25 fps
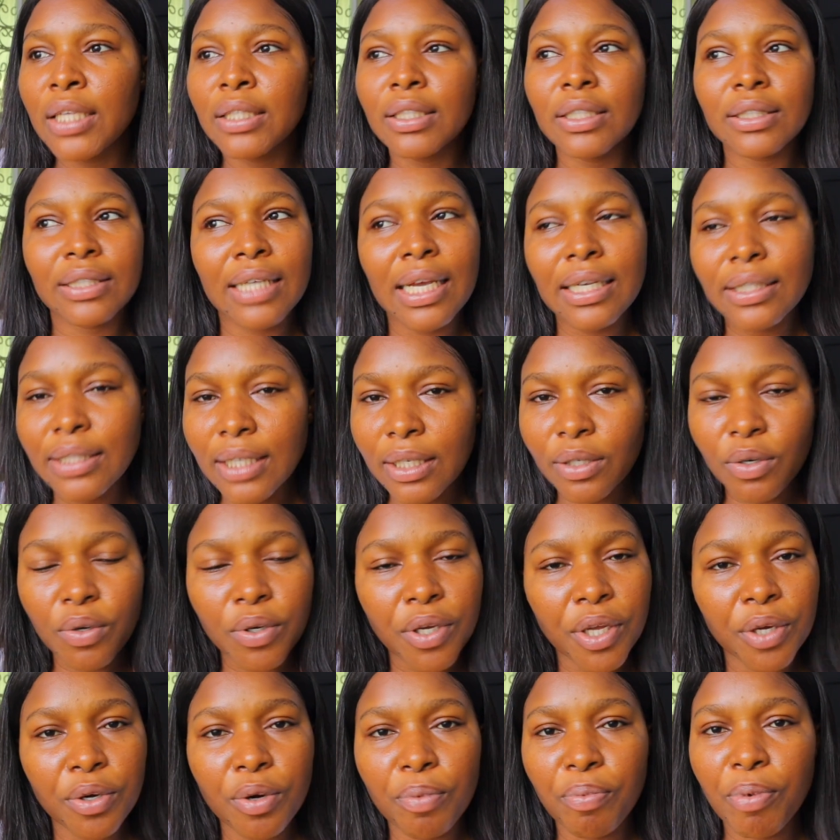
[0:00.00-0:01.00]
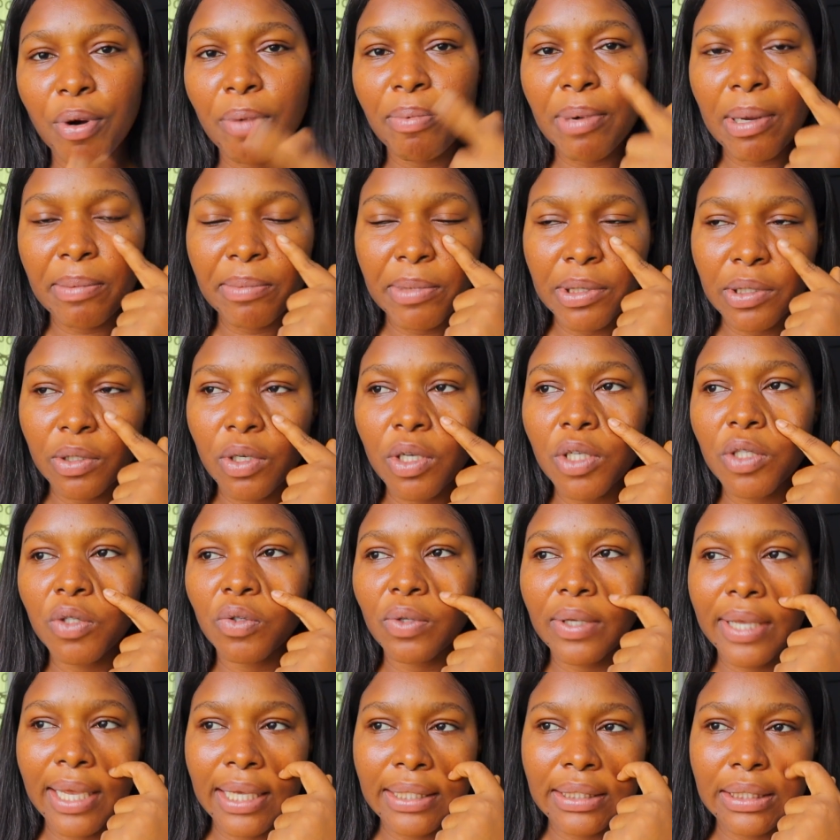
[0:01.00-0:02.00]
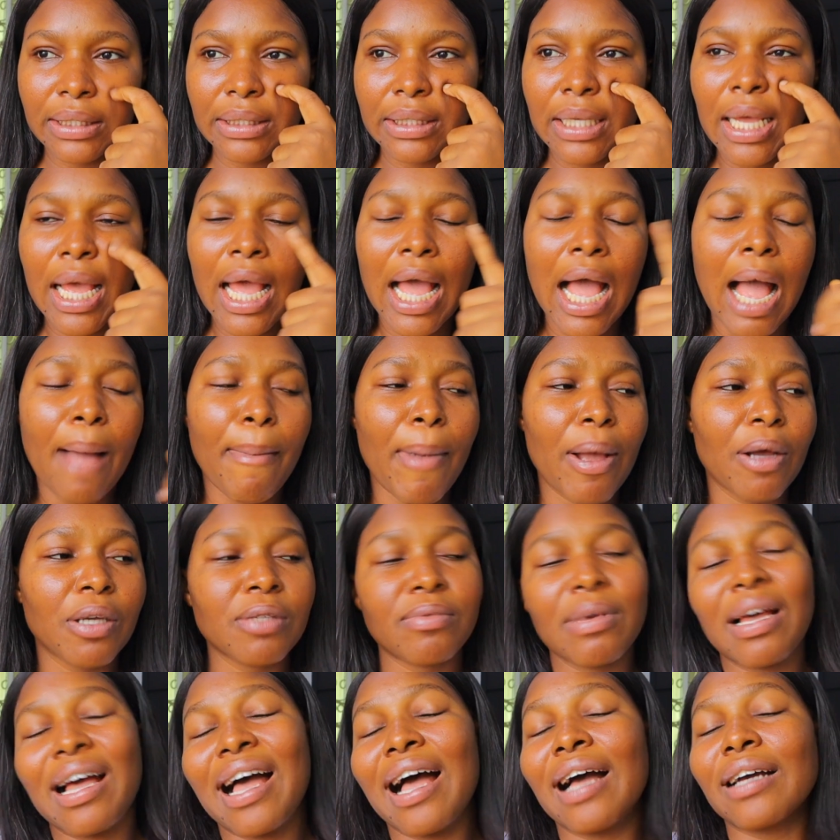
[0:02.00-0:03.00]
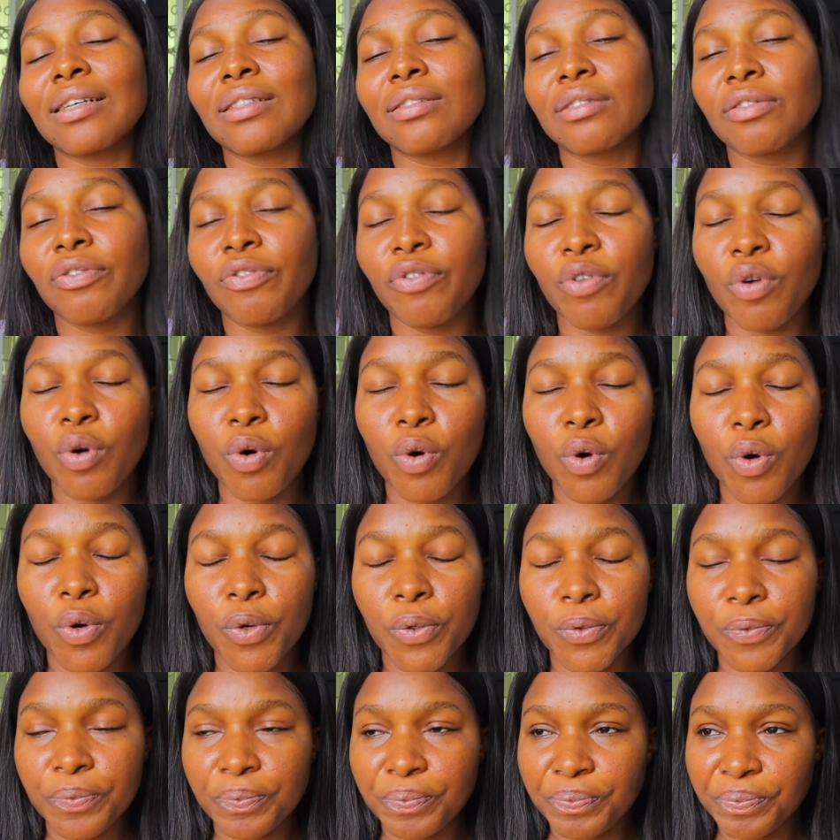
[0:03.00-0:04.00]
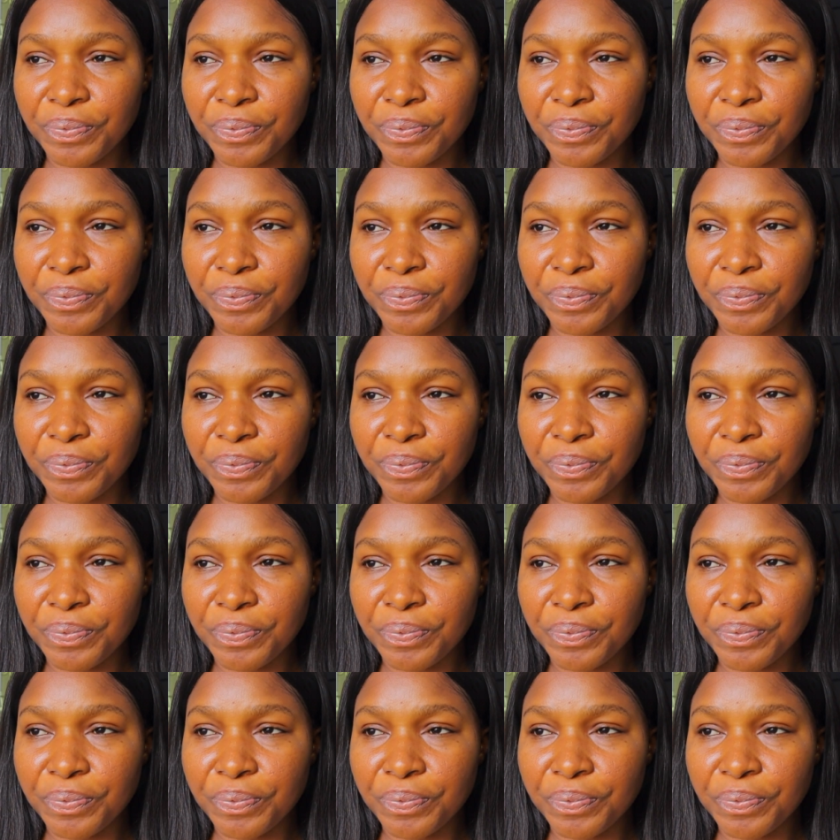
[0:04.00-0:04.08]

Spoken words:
This guy said, okay, no problem. He's going to get it. And my husband asked for,